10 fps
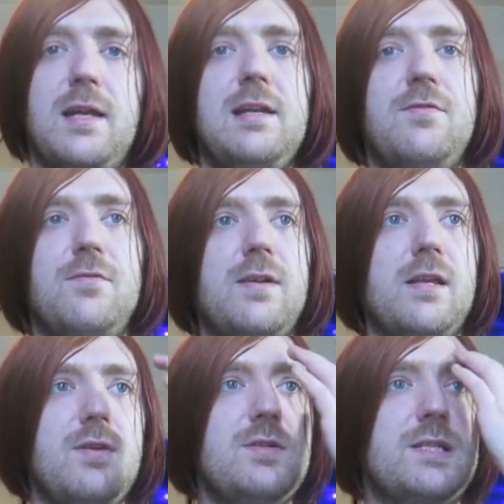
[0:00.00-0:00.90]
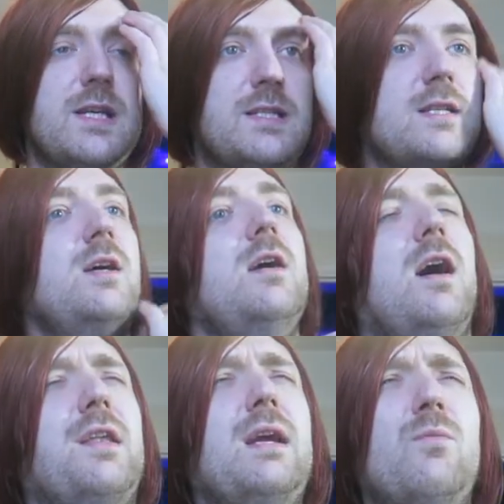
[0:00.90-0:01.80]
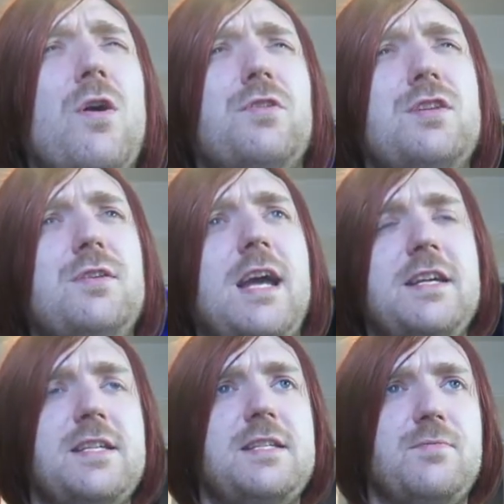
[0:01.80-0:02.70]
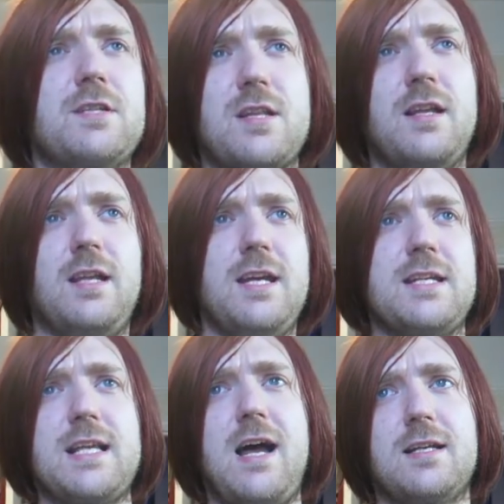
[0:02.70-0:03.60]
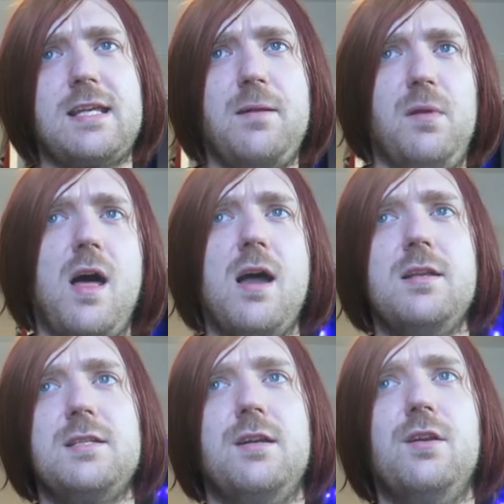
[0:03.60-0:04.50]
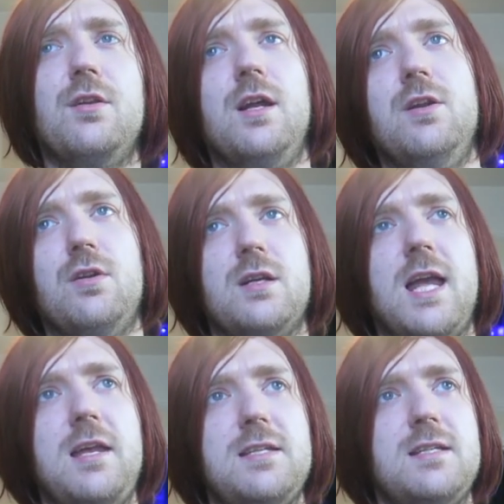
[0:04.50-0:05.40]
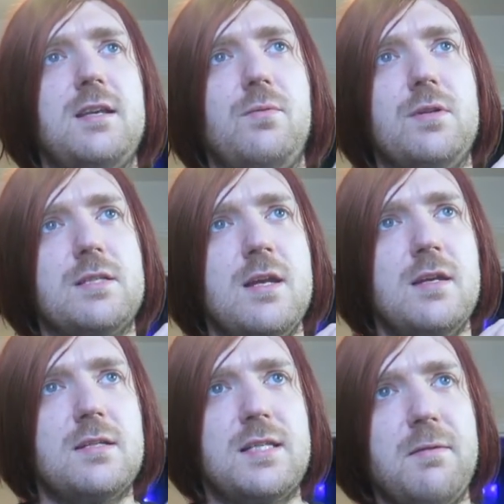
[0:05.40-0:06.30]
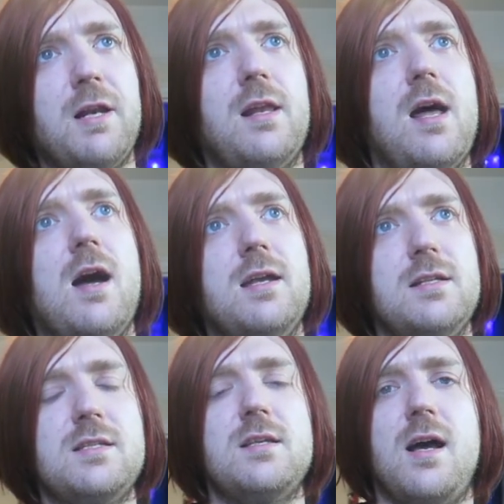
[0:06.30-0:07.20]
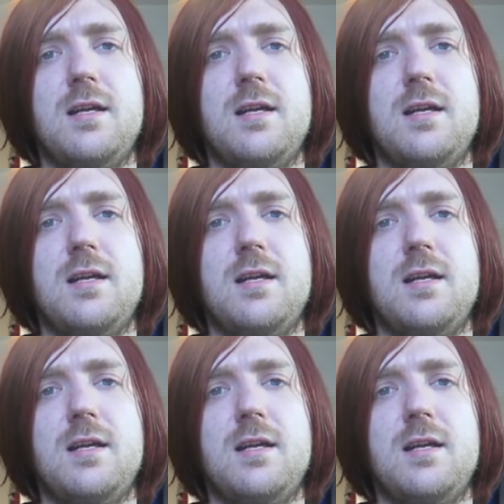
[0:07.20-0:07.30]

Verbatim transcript: It even reuses, I think in one or two cases it was like the exact same lines and in other cases it was similar lines,